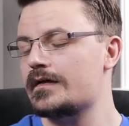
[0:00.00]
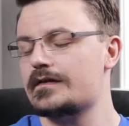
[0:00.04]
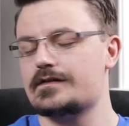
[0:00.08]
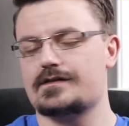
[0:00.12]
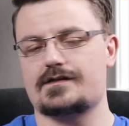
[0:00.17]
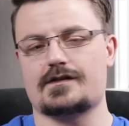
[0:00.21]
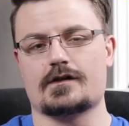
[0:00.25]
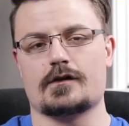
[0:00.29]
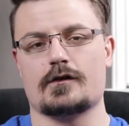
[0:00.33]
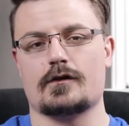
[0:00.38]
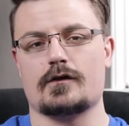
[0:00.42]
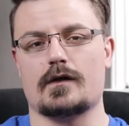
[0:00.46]

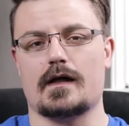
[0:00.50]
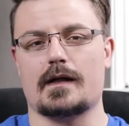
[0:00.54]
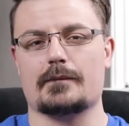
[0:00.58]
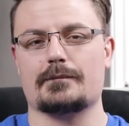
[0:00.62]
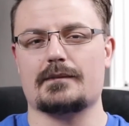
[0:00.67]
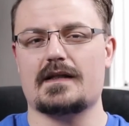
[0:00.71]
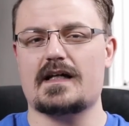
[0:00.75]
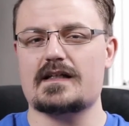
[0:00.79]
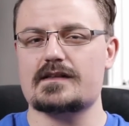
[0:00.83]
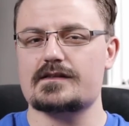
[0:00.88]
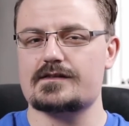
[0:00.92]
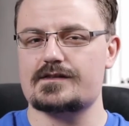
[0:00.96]
So
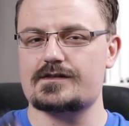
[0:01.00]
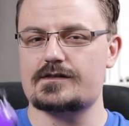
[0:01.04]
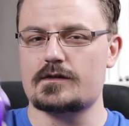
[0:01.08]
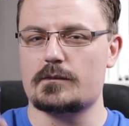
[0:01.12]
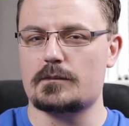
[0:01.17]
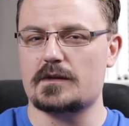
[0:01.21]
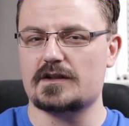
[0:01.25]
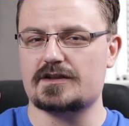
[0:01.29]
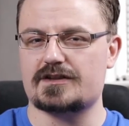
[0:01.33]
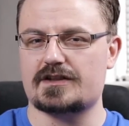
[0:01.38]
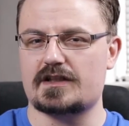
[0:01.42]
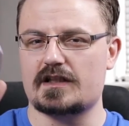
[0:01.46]
I'm not so
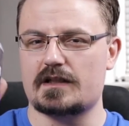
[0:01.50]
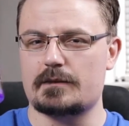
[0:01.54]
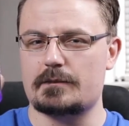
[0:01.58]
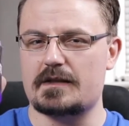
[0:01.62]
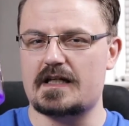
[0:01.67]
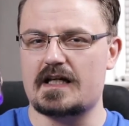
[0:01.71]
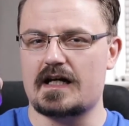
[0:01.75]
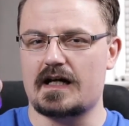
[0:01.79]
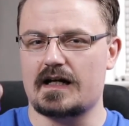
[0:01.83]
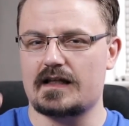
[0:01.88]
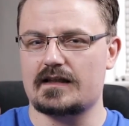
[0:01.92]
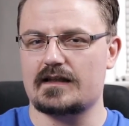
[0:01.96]
much going to
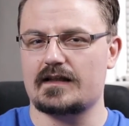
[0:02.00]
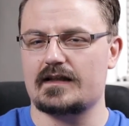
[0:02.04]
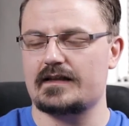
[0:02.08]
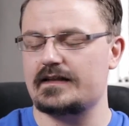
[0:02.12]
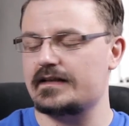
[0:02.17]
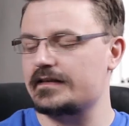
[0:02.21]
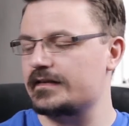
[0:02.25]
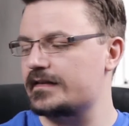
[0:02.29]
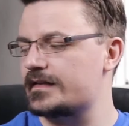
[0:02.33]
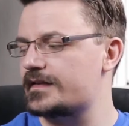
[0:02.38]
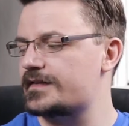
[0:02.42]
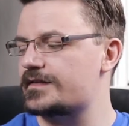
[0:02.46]
be
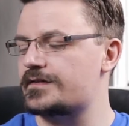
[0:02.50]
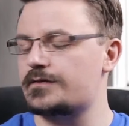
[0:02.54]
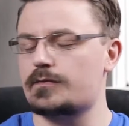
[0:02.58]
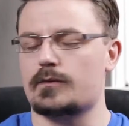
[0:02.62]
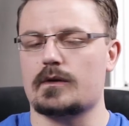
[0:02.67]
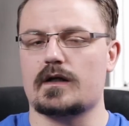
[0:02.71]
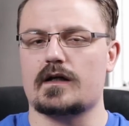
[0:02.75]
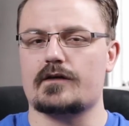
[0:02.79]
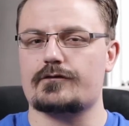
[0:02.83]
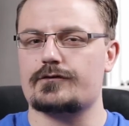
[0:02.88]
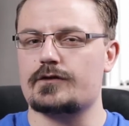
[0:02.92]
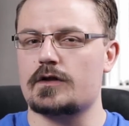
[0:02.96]
highlighting this
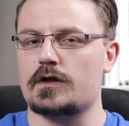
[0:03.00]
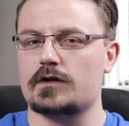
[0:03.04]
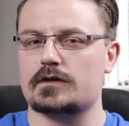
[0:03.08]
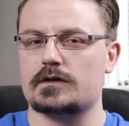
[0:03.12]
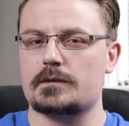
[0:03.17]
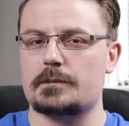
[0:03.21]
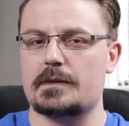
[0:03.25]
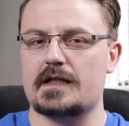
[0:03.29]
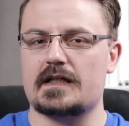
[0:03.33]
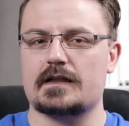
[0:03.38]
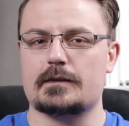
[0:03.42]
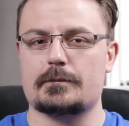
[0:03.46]
where I've
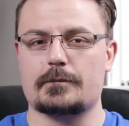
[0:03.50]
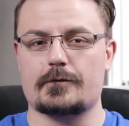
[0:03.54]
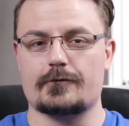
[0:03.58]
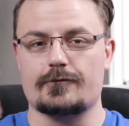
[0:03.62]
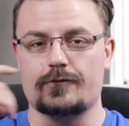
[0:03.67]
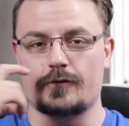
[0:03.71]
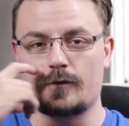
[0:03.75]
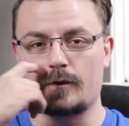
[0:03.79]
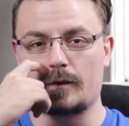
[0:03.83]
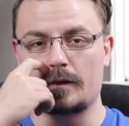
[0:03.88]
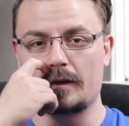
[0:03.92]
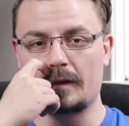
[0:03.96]
talked about it
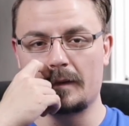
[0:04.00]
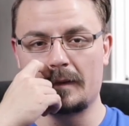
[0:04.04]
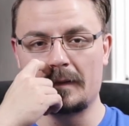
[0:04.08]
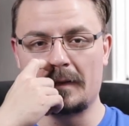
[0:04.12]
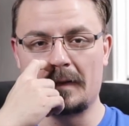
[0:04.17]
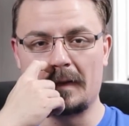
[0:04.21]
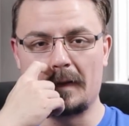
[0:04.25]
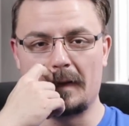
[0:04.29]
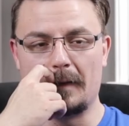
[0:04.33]
before,